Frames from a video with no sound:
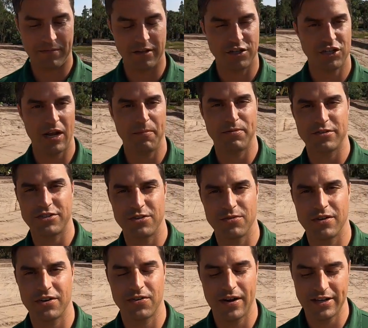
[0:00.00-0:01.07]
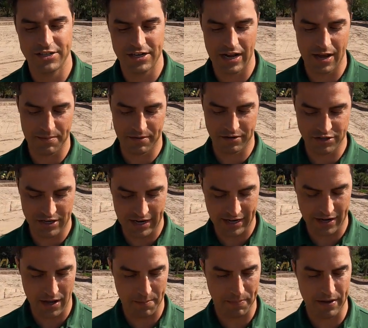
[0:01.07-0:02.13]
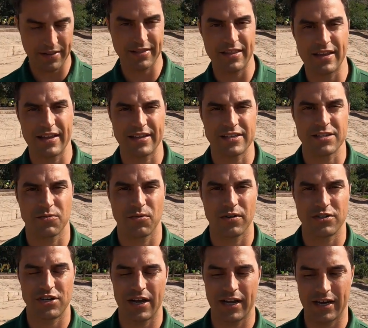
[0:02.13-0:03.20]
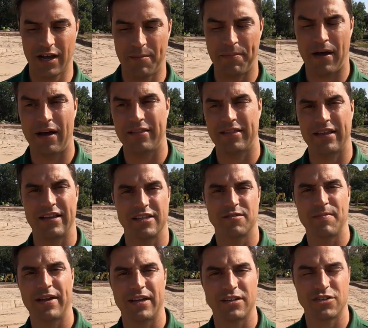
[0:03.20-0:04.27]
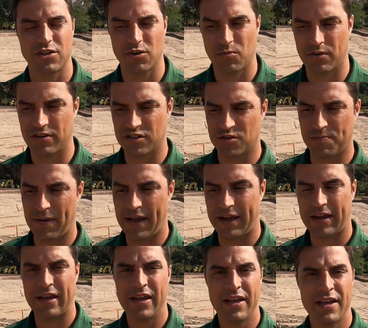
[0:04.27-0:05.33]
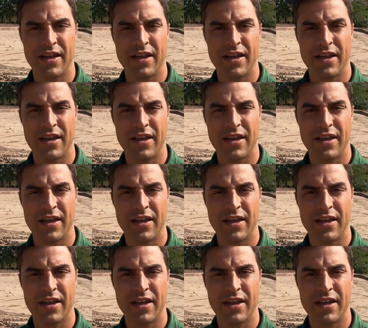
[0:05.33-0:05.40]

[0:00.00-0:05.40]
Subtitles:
the shaper's doing a great job, they're checking up on things, we're checking up on things, making sure we're to spec,